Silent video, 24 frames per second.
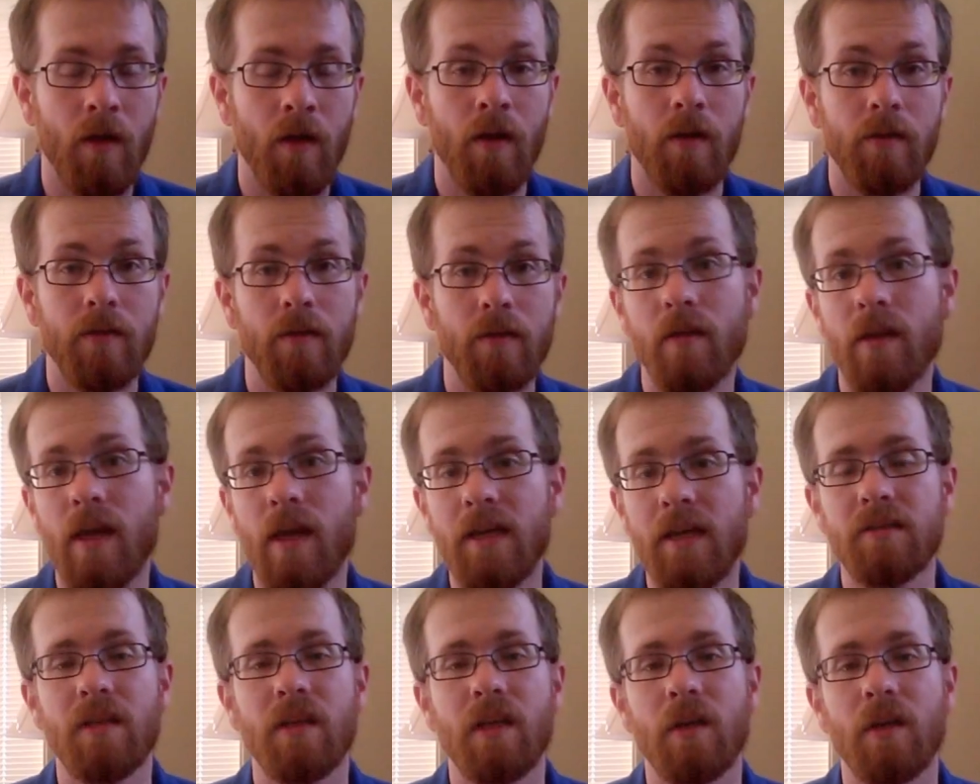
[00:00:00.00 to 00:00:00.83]
The
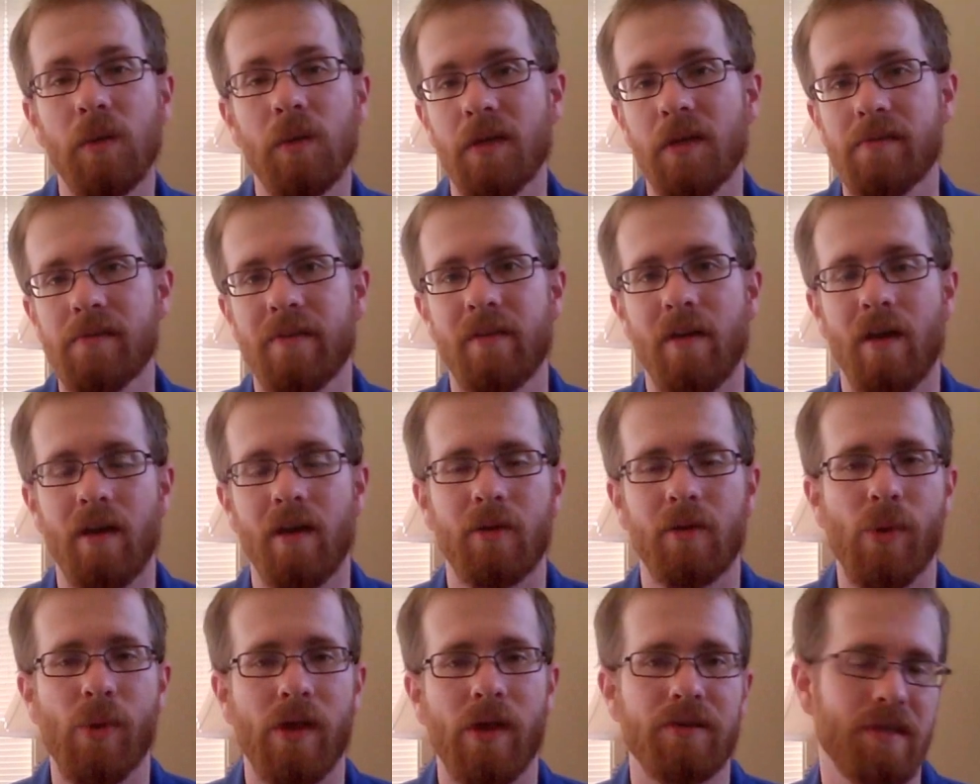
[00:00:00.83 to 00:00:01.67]
last thing I wanted to talk
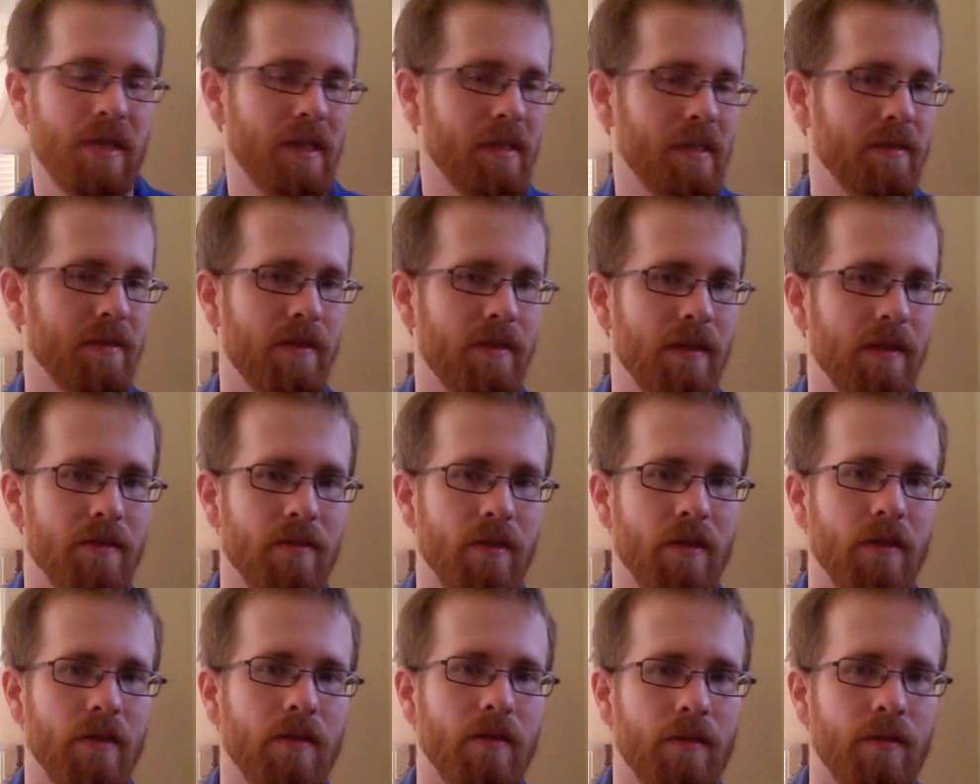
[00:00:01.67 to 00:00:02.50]
about is synesthesia.